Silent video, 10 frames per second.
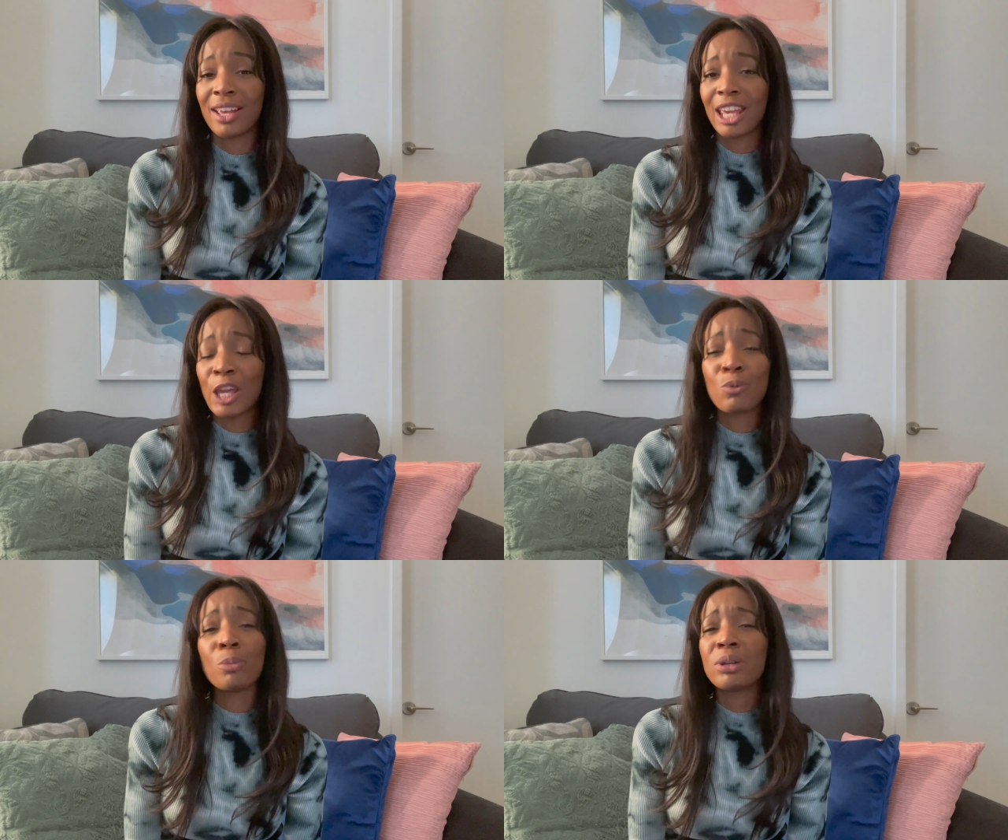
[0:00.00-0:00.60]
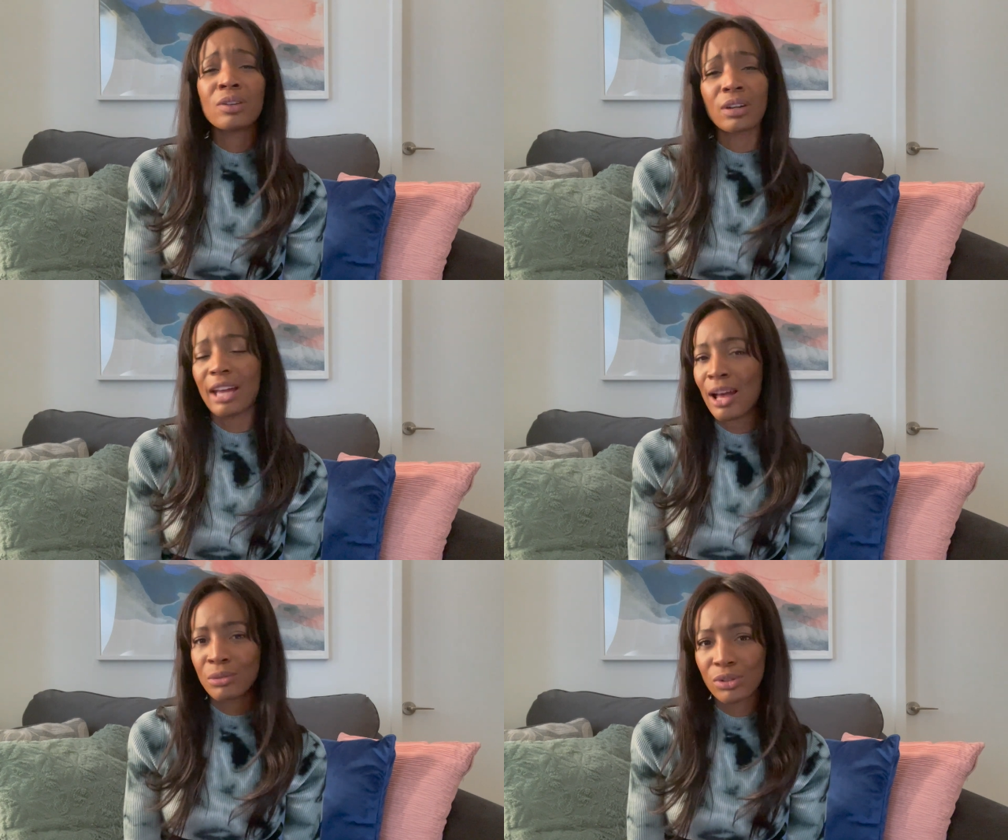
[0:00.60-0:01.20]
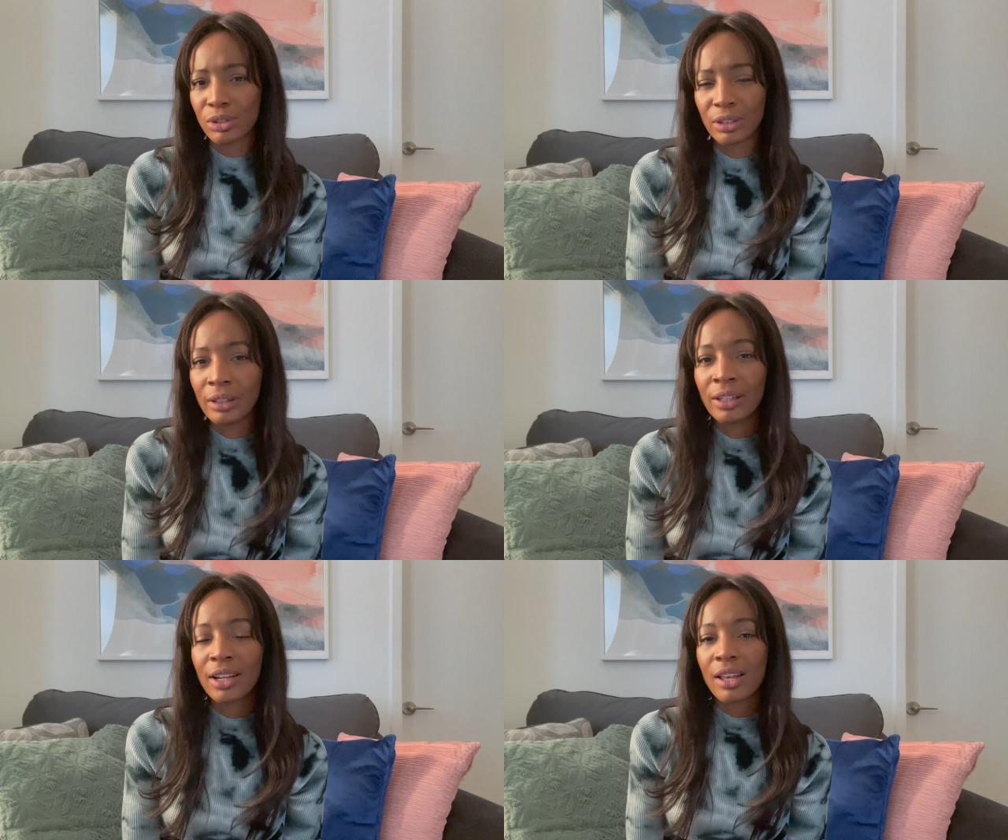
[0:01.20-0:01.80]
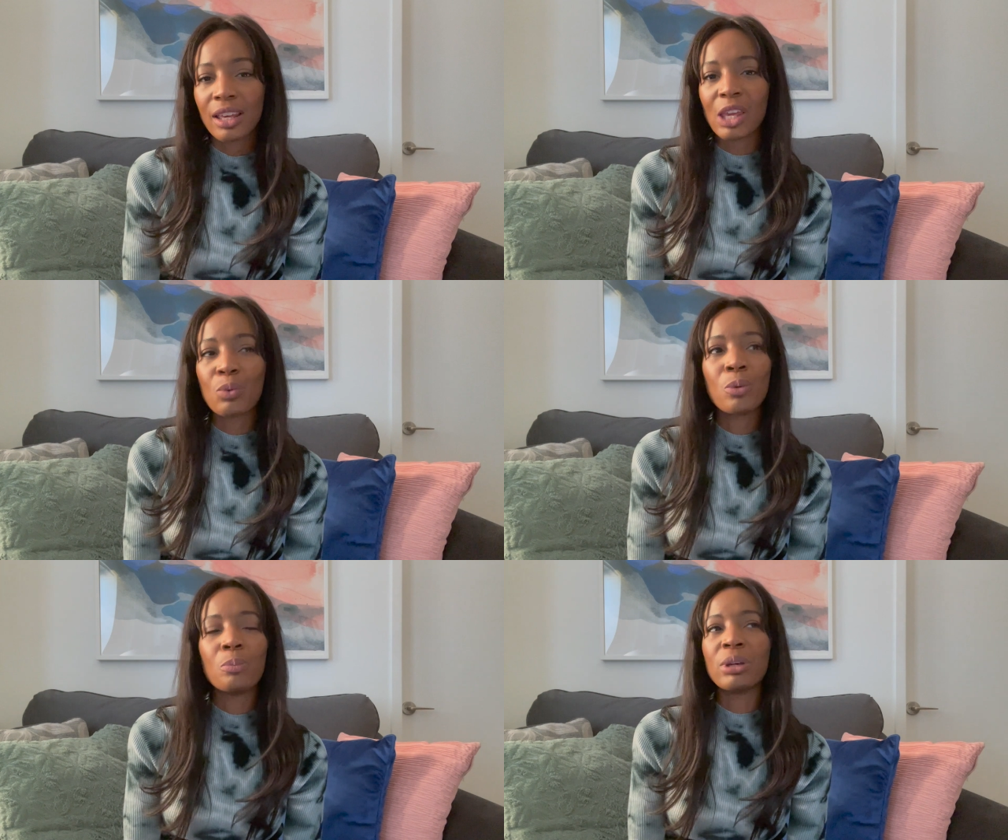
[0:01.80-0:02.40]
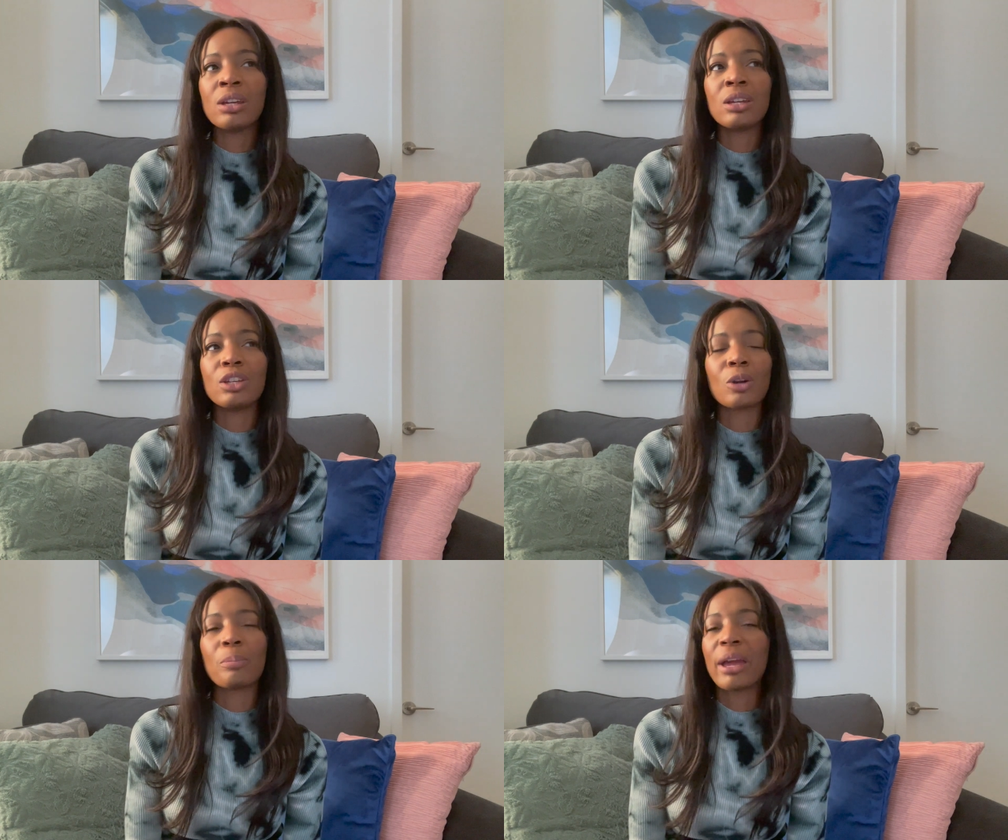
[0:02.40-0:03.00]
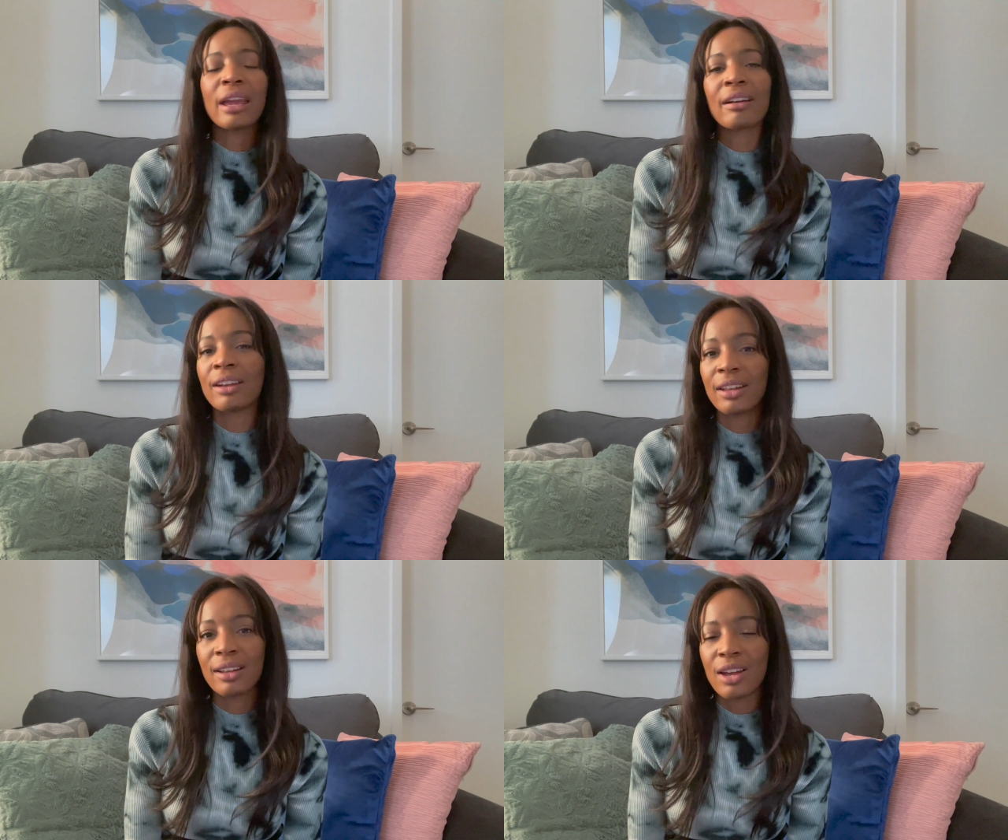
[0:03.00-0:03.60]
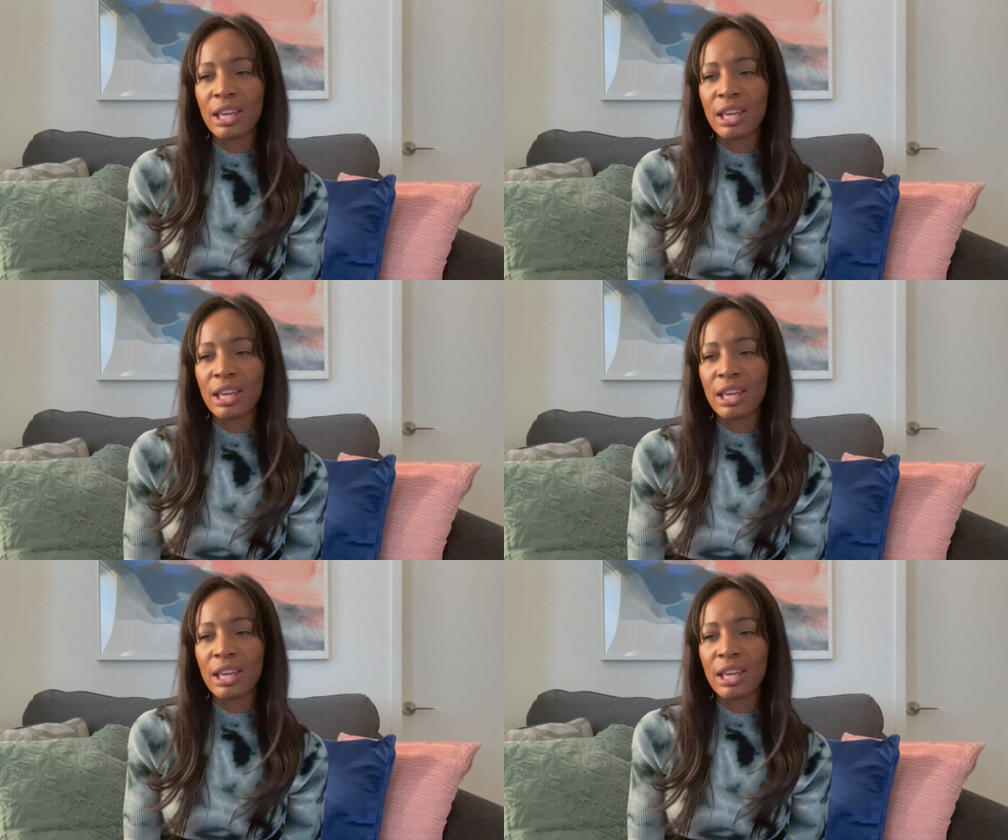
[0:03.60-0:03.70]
He will be your counselor. He will be your parent.